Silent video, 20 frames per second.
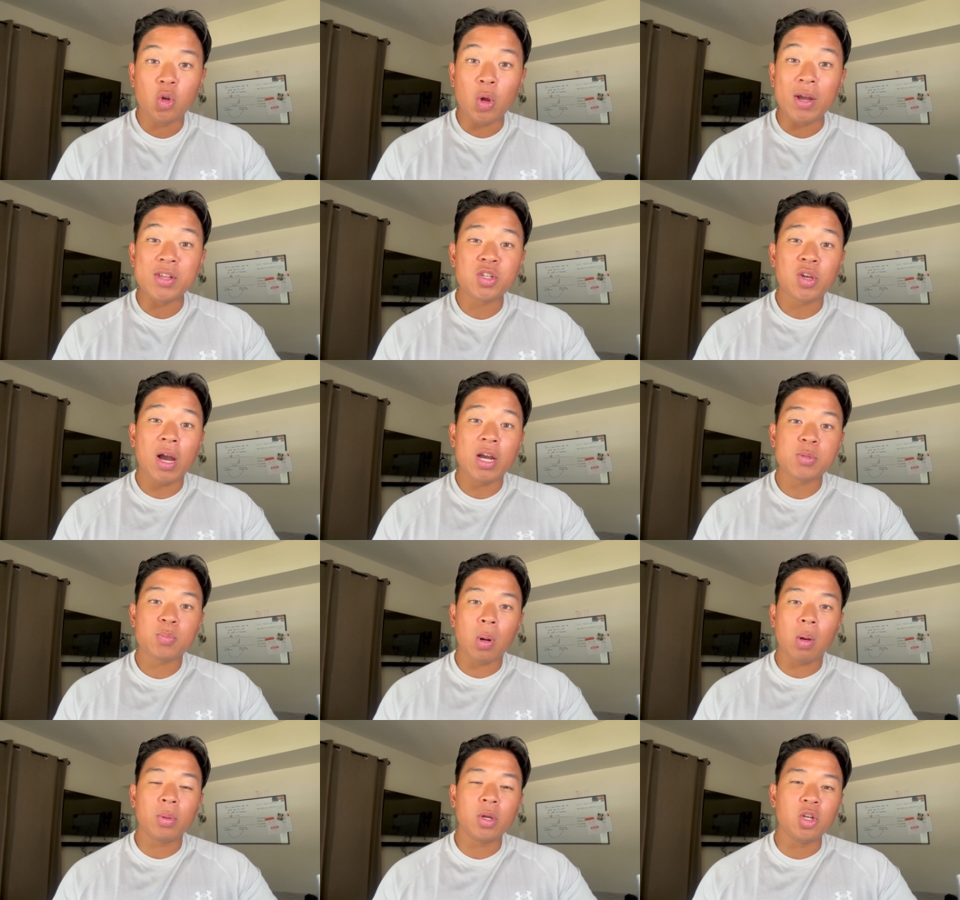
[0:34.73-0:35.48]
Now, as you guys
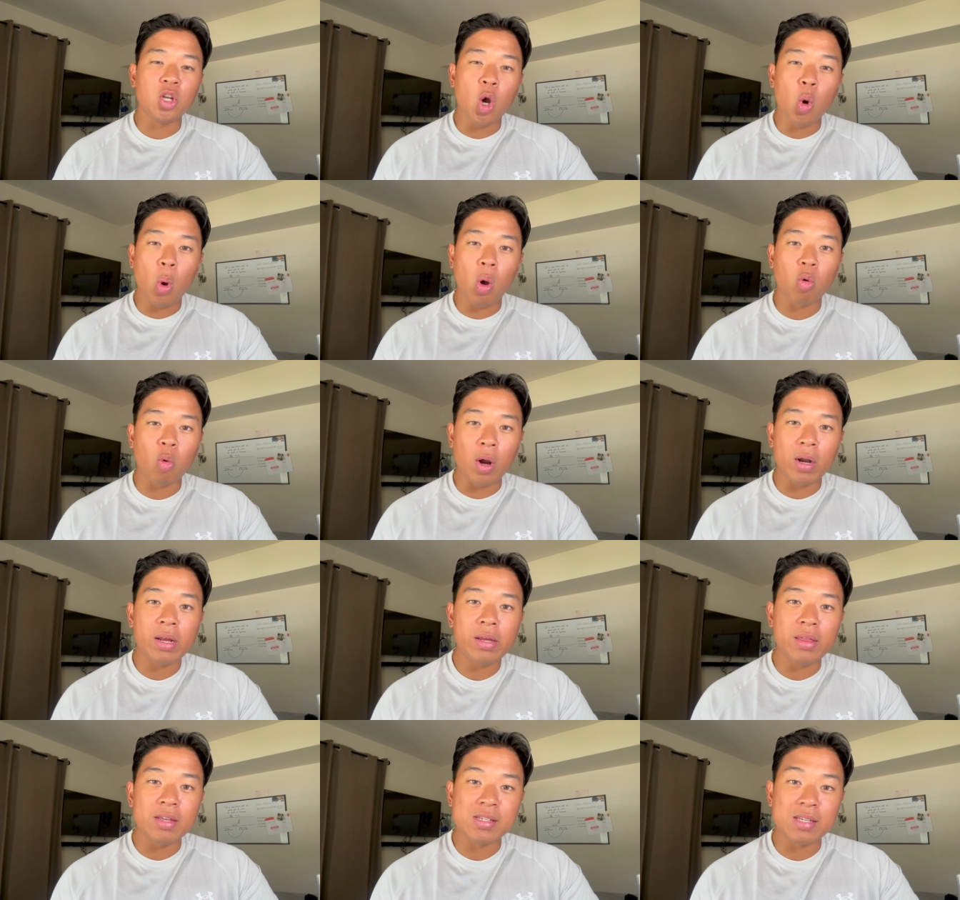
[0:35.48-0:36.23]
probably know
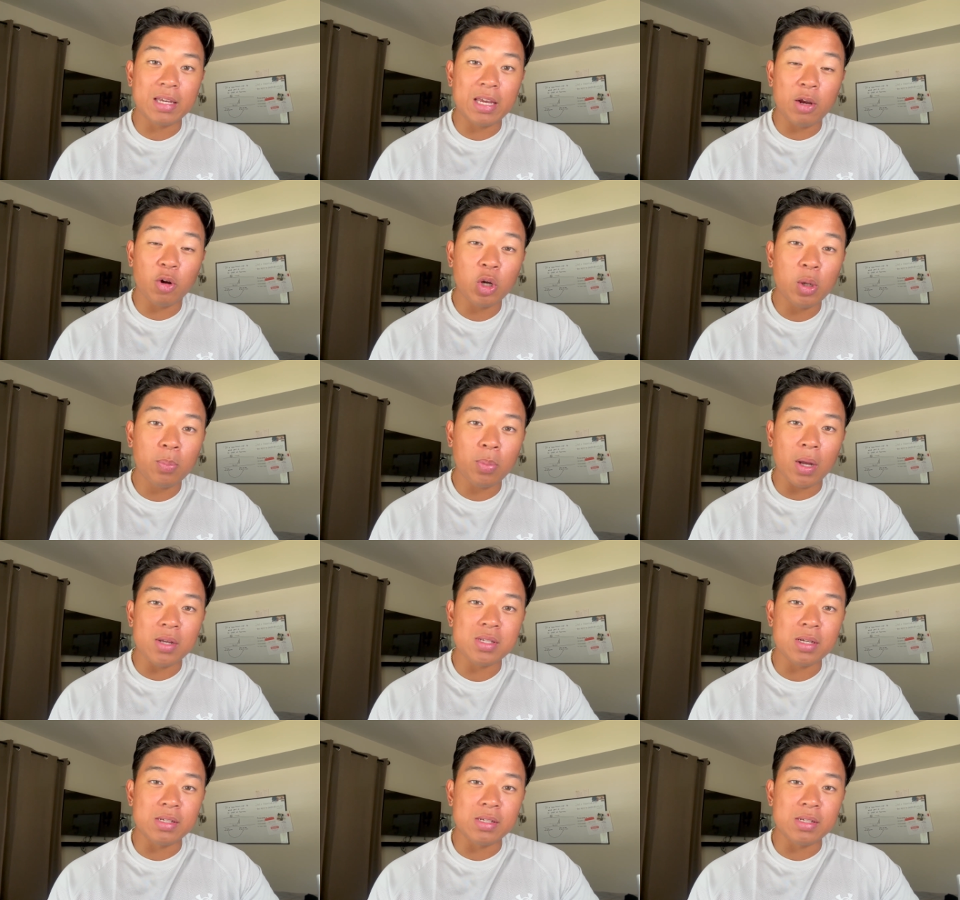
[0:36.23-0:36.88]
already, the Security Plus